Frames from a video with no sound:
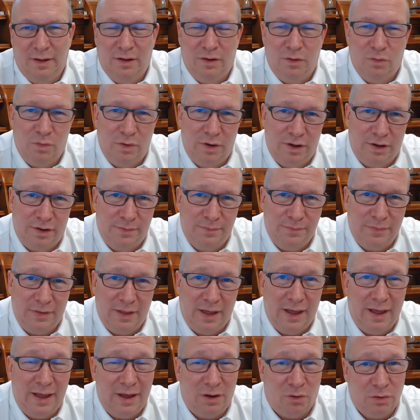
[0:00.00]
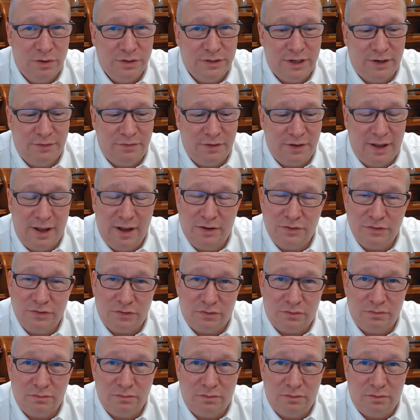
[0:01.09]
Well, I always have to
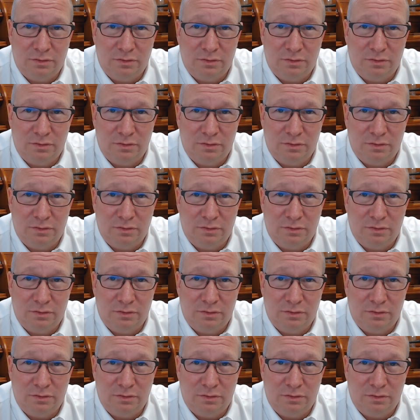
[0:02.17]
counsel